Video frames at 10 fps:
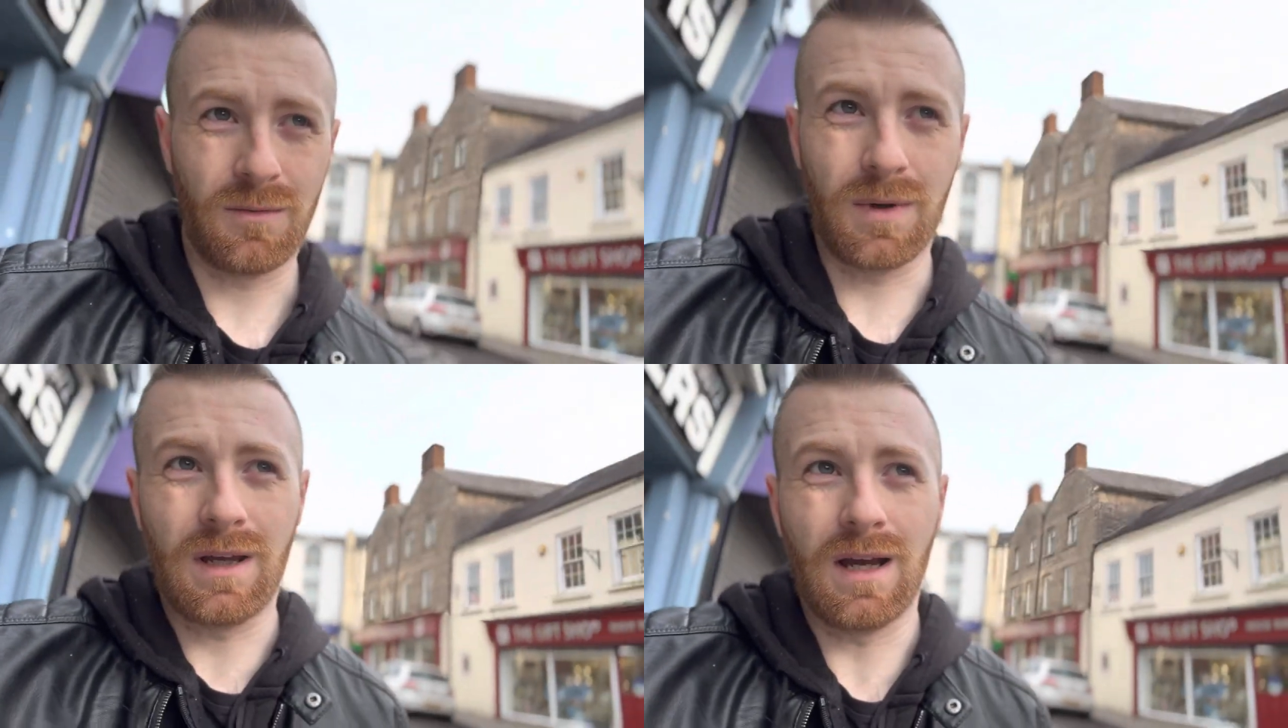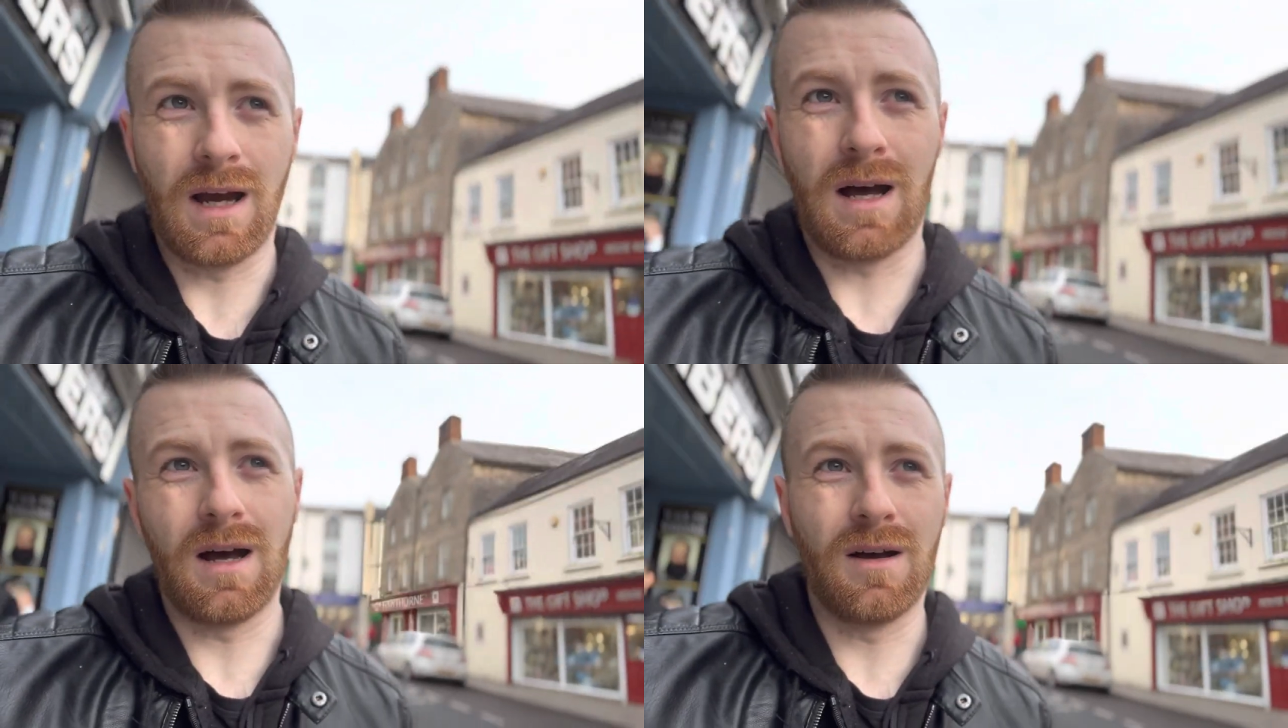We
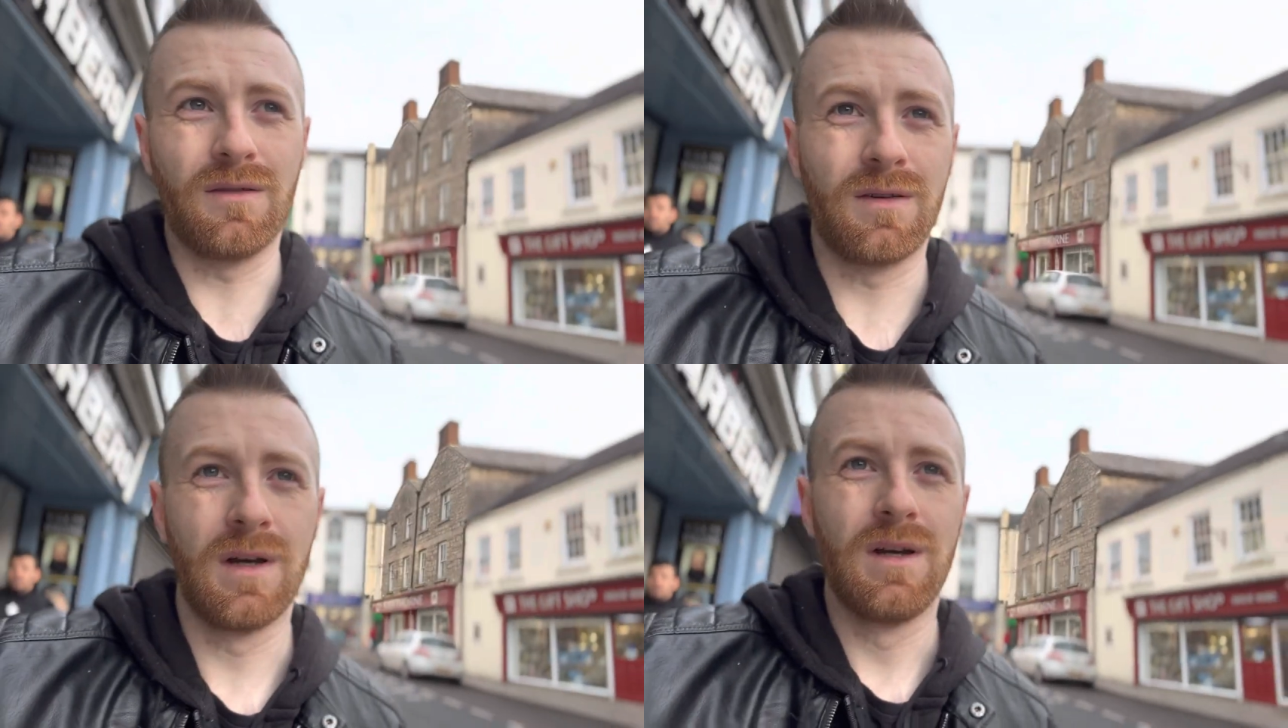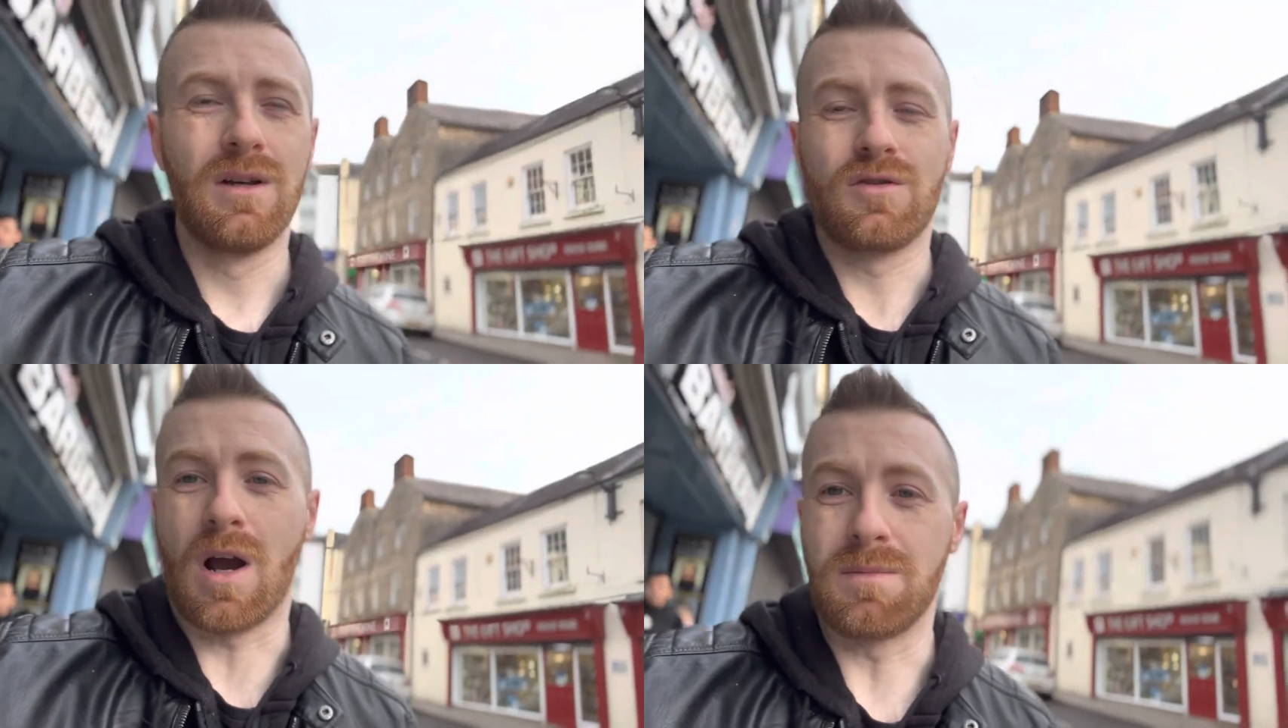have
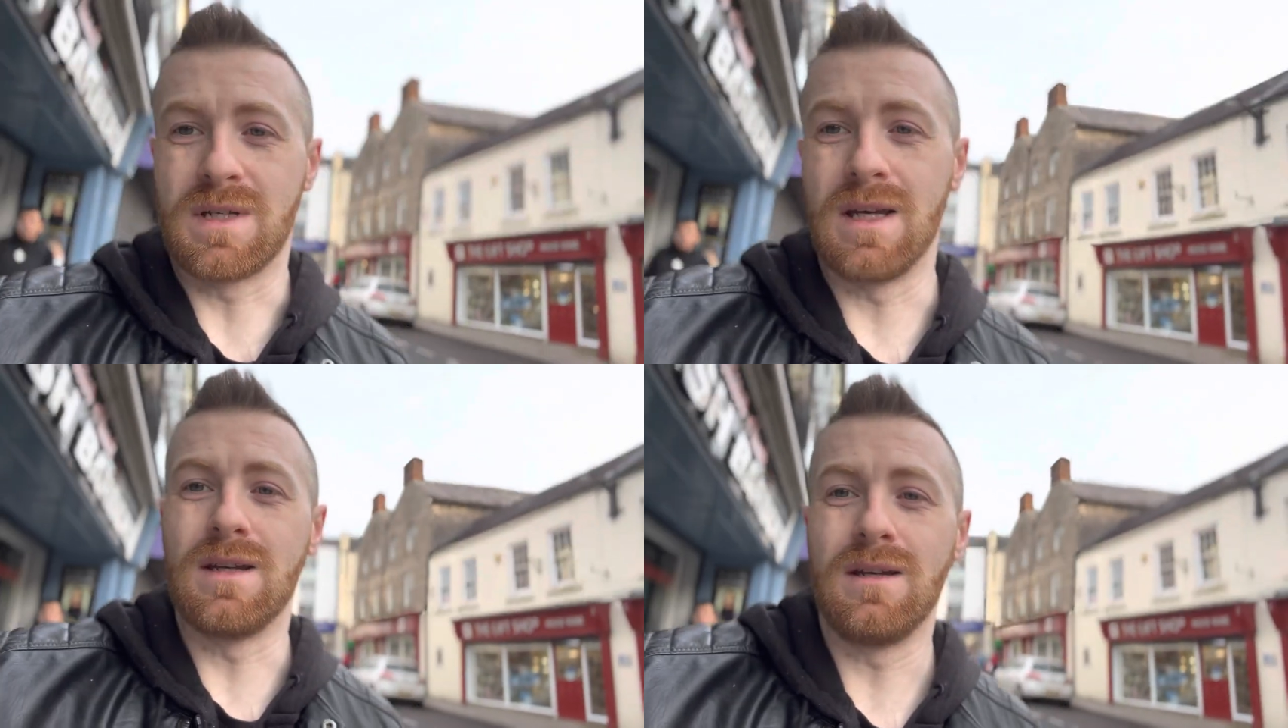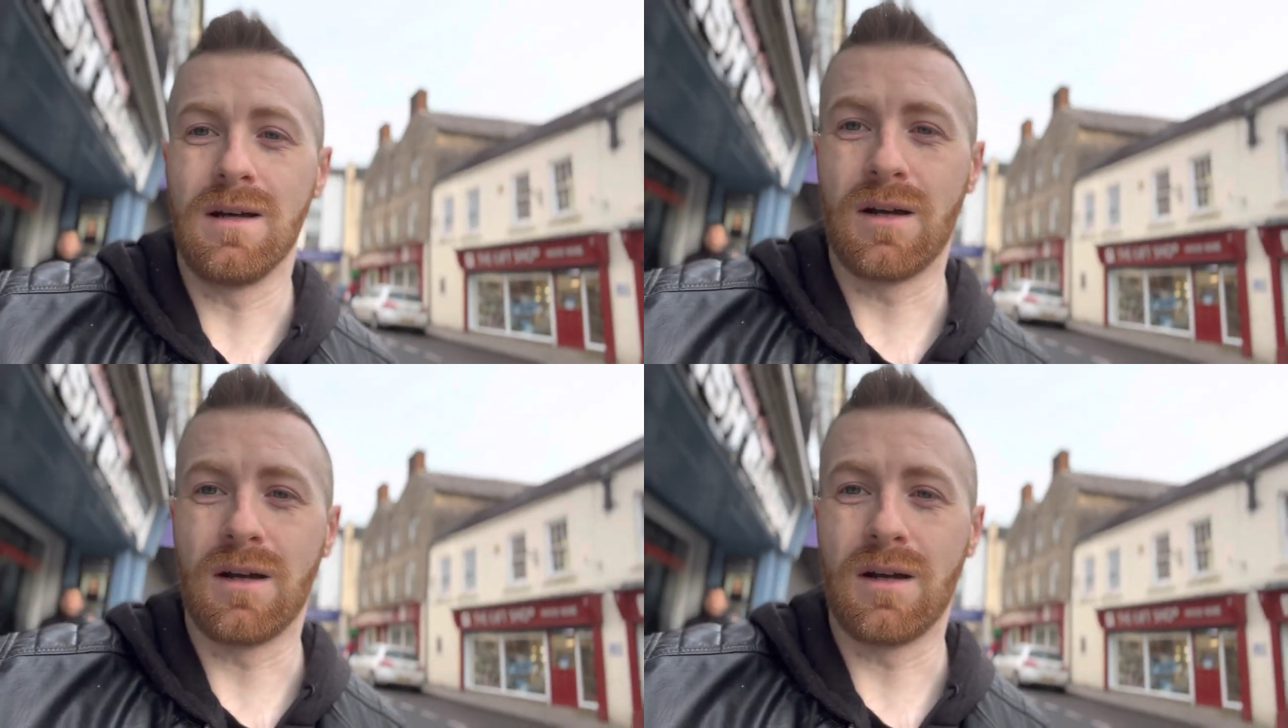dropped in